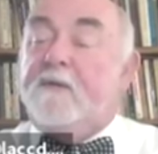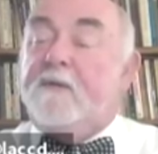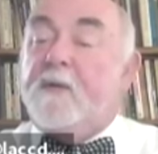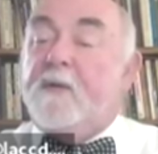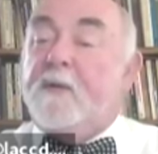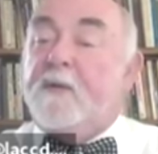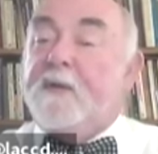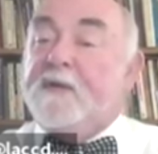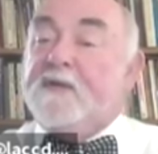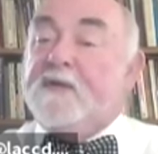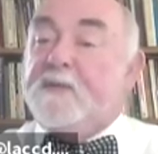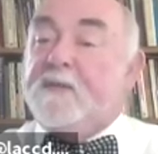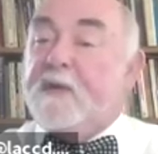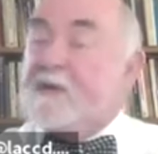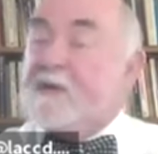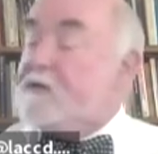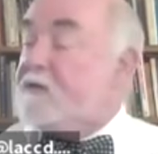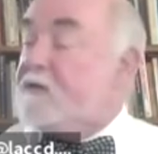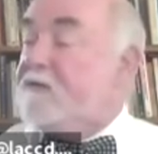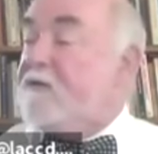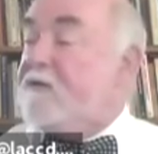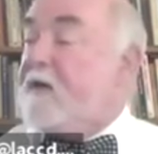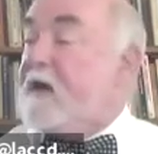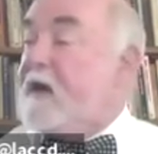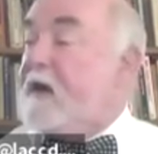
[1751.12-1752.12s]
you can
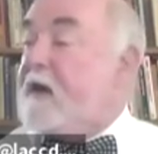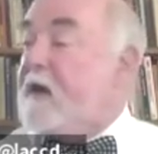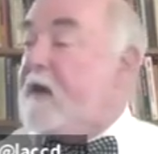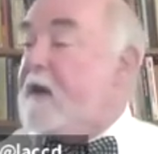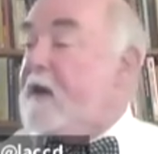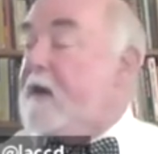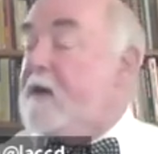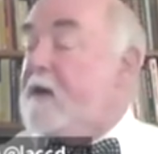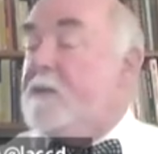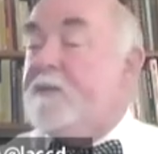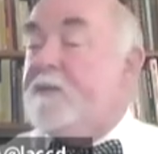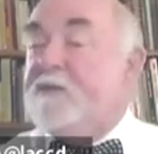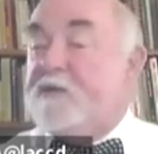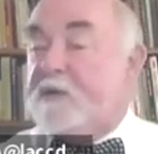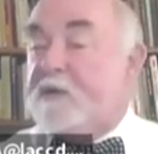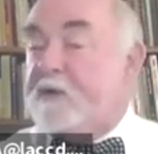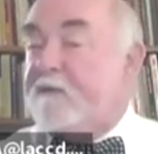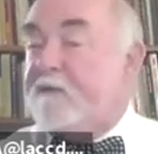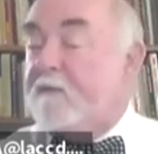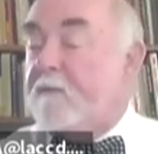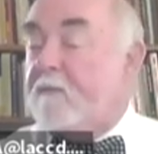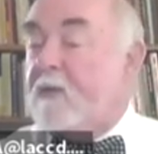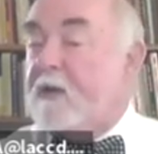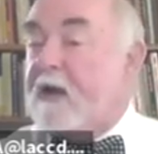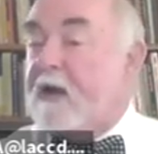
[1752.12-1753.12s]
specify an
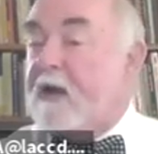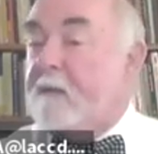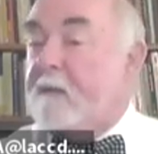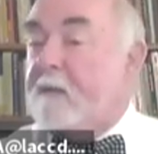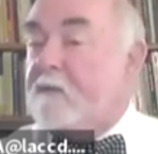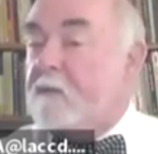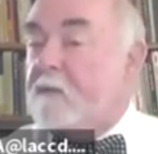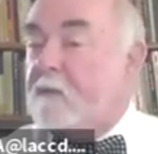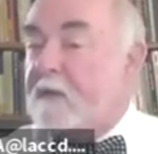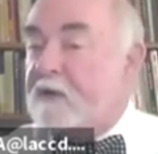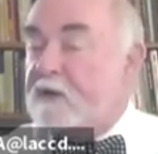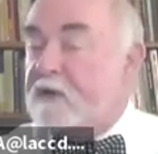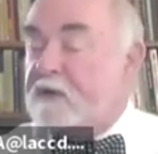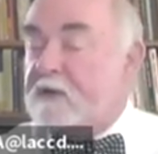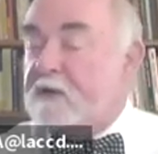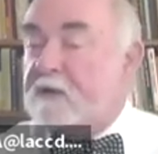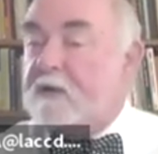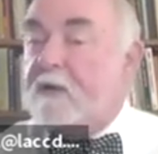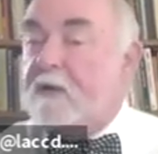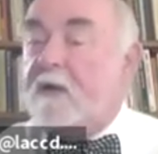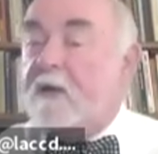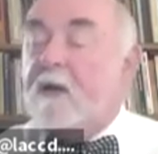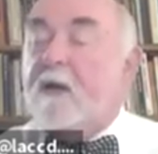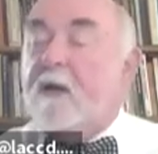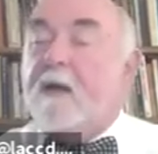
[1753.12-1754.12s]
observable
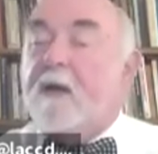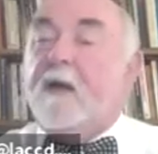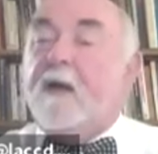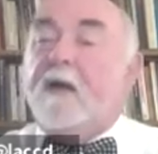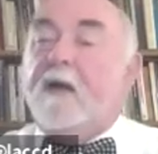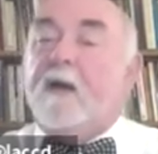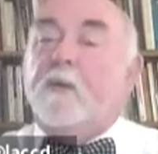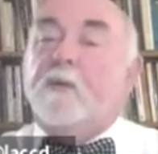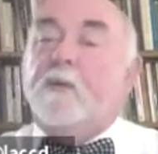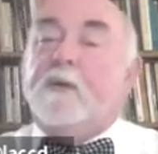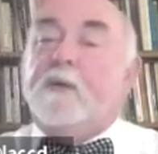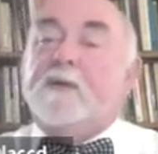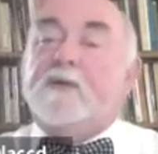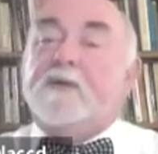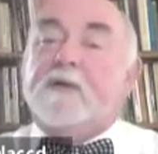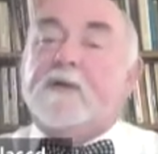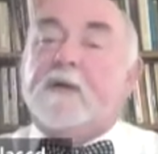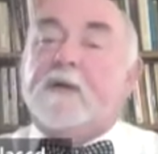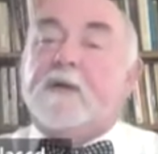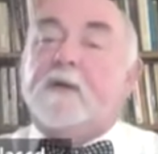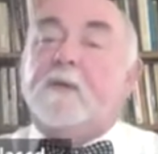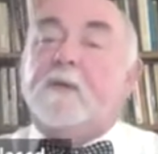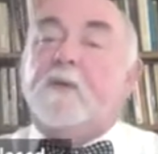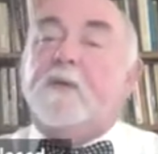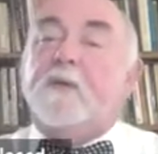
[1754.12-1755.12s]
operation uh, which,
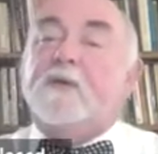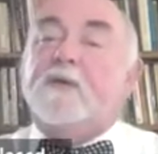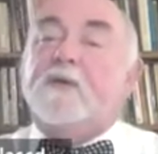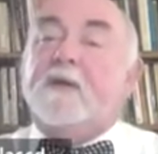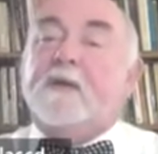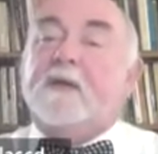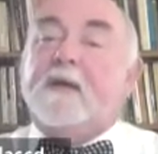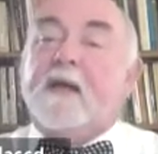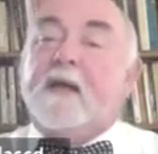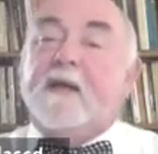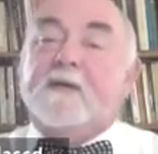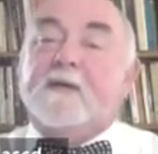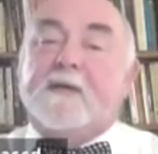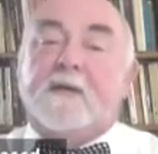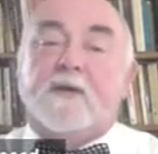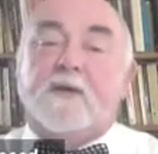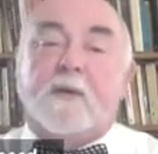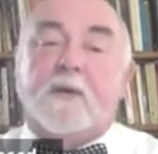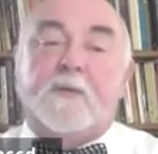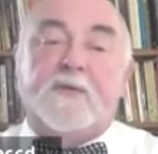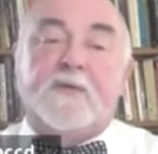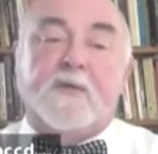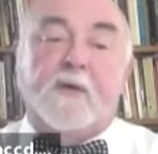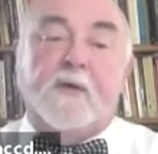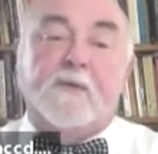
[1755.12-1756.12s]
uh, which indicates that term. So